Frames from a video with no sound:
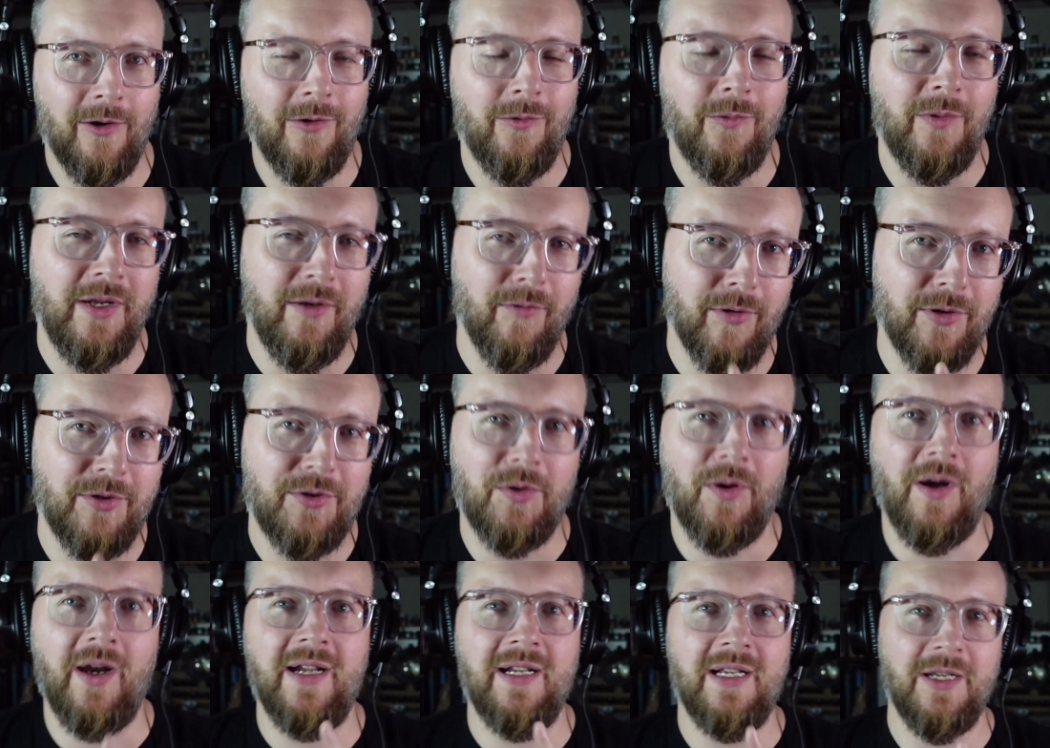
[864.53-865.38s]
We were
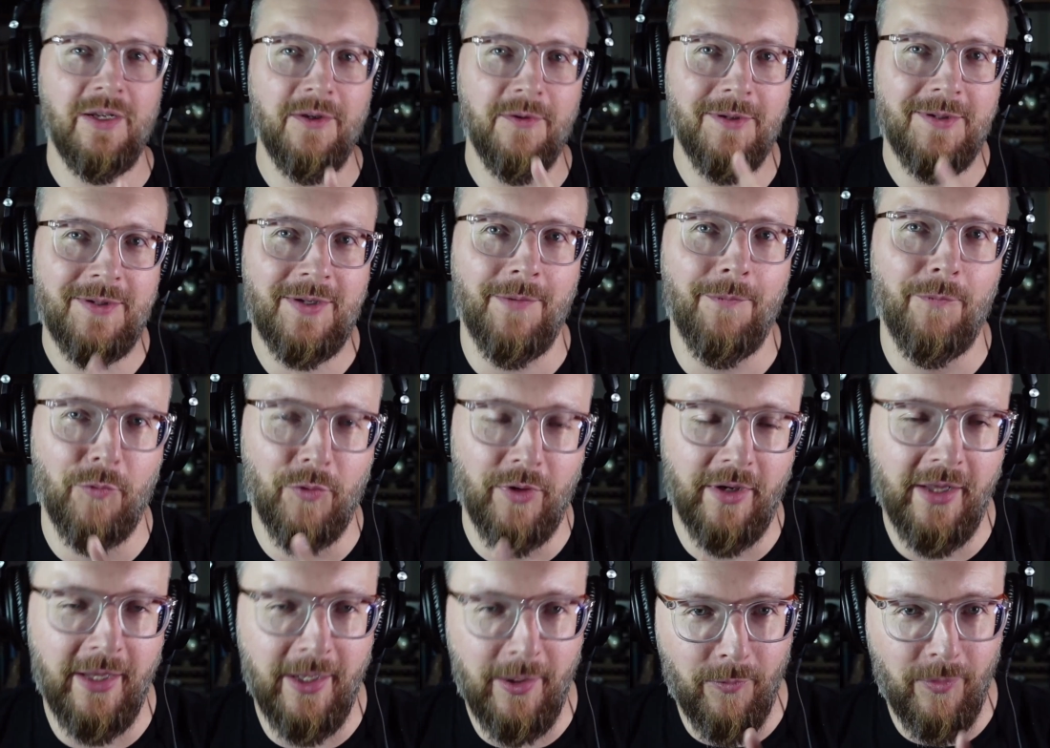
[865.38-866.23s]
trying to do some
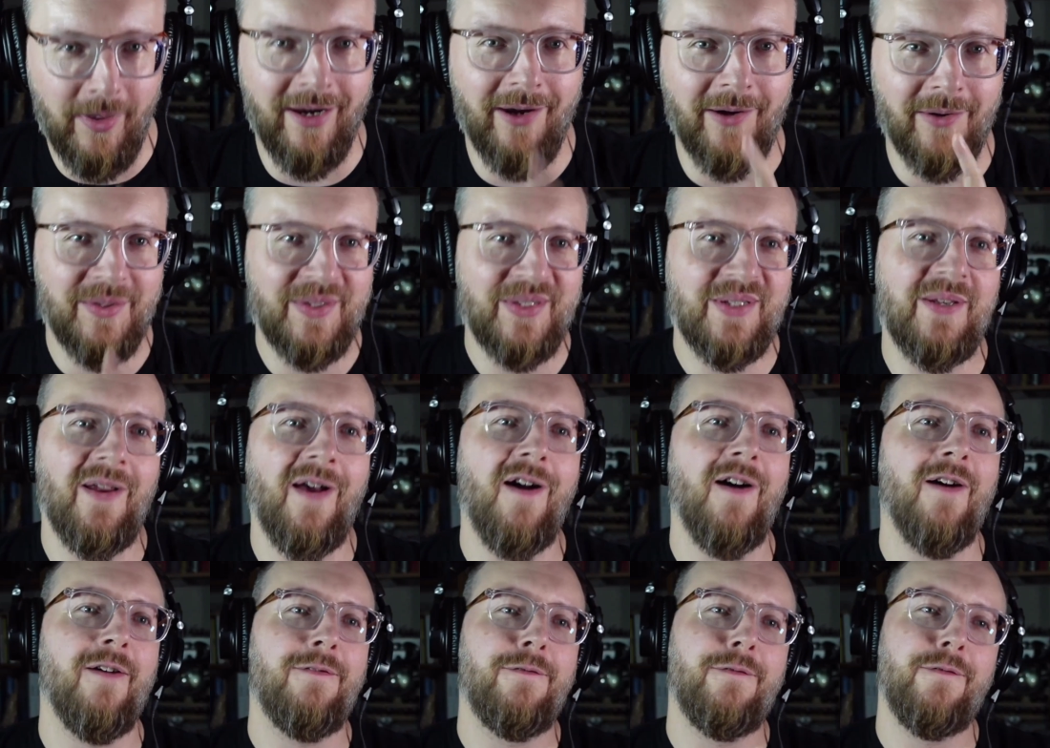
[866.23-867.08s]
really weird
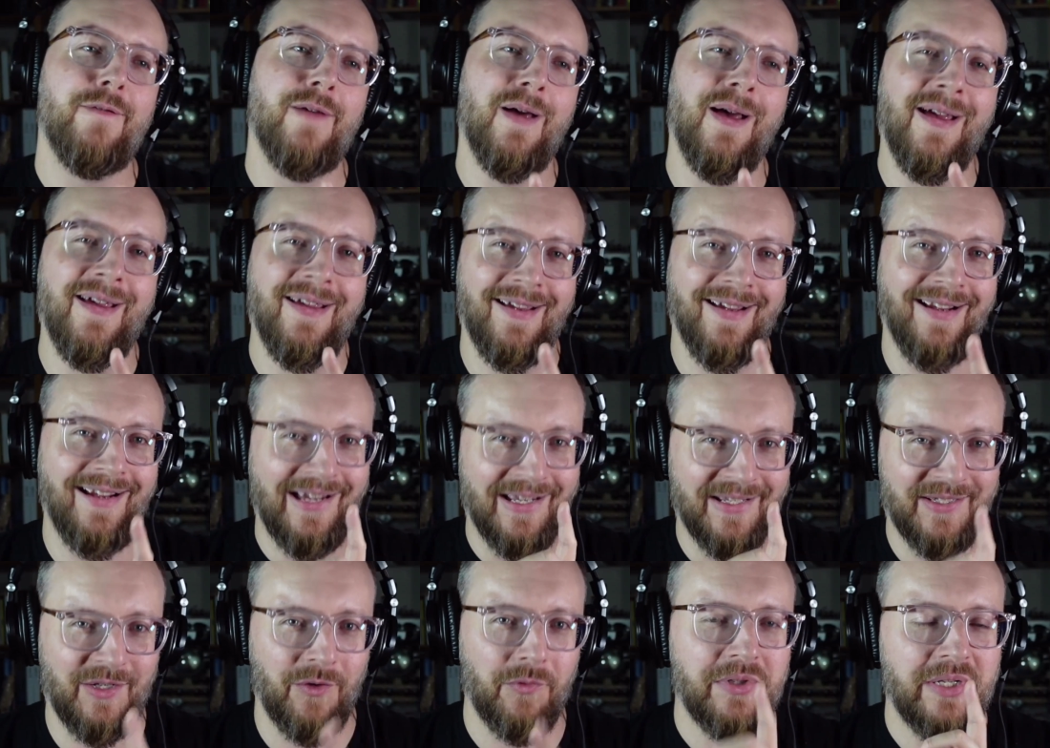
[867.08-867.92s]
stuff because
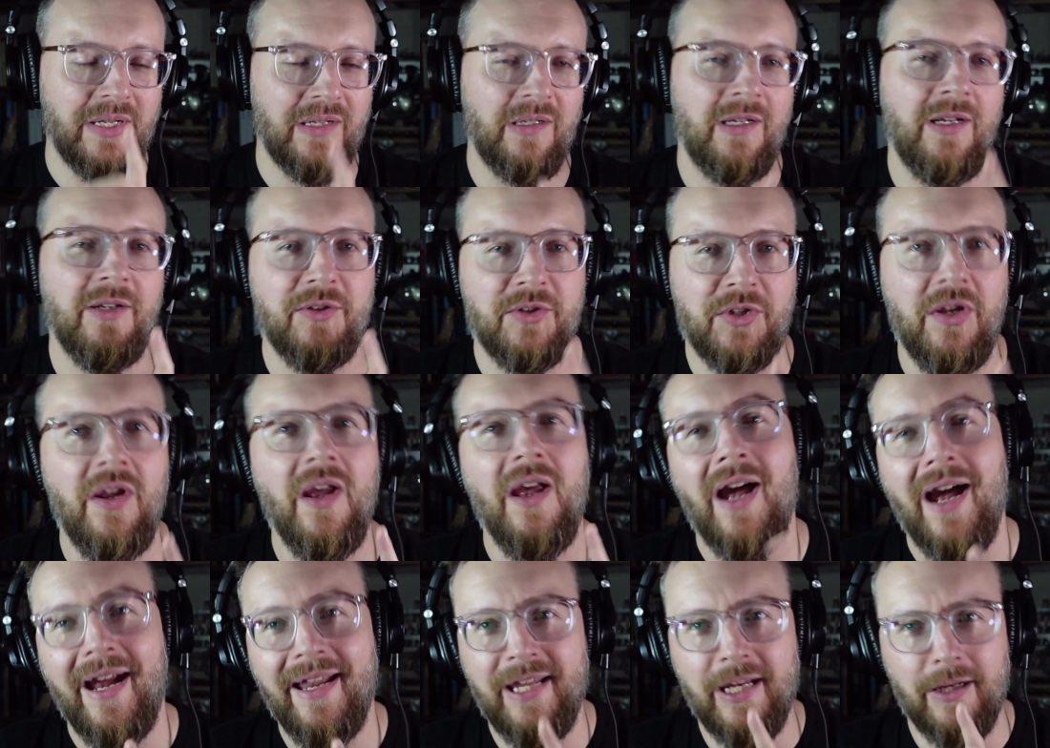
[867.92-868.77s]
there was a lot.
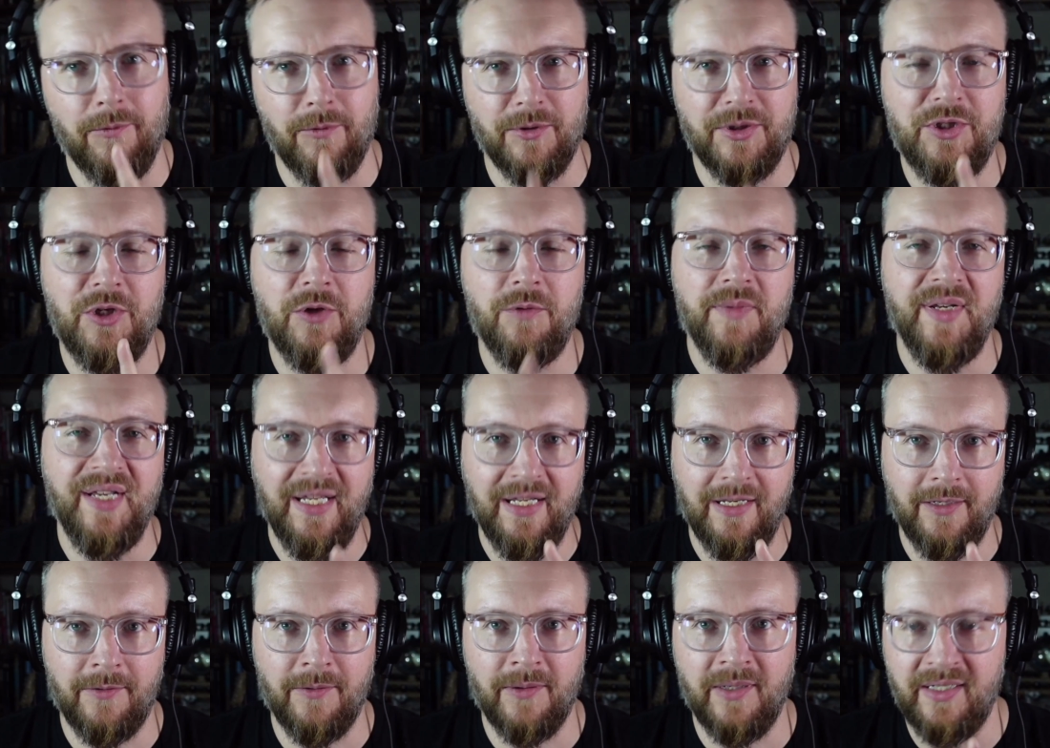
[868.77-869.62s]
I think there were too many
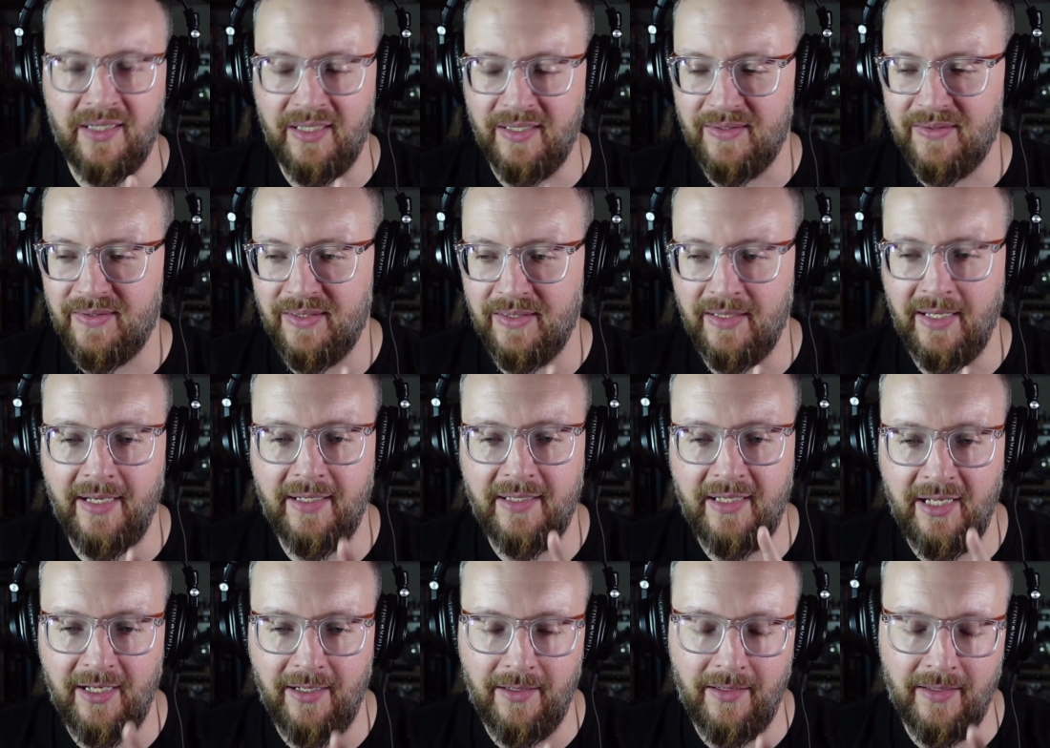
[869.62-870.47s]
ingredients in
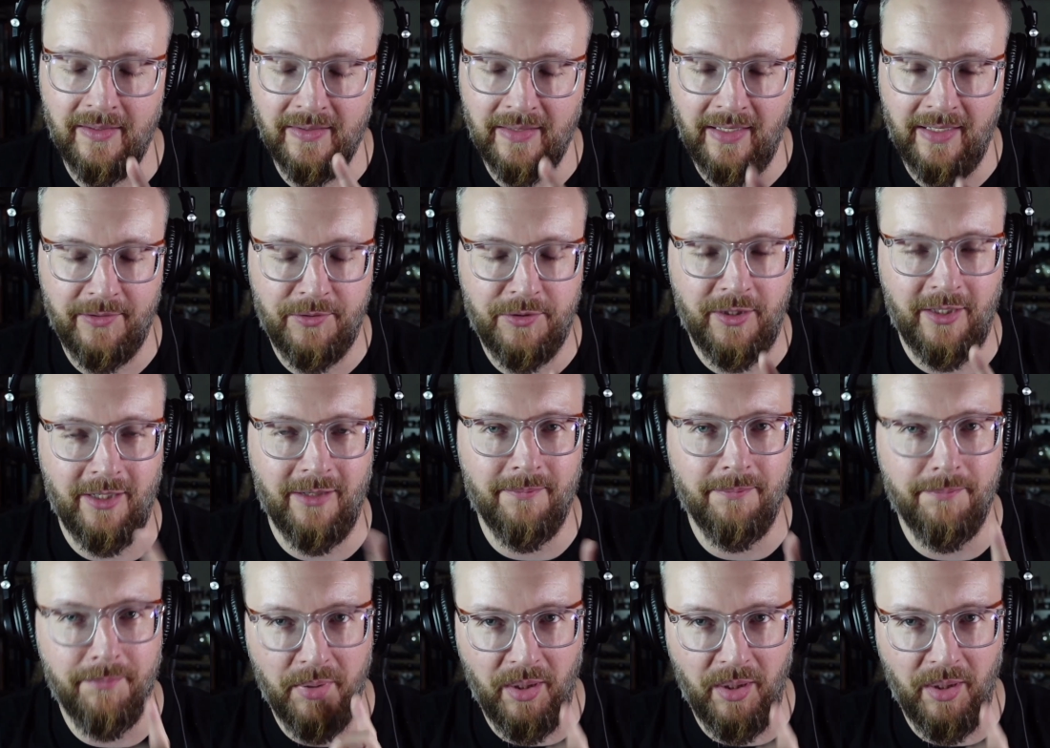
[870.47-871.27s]
that jam.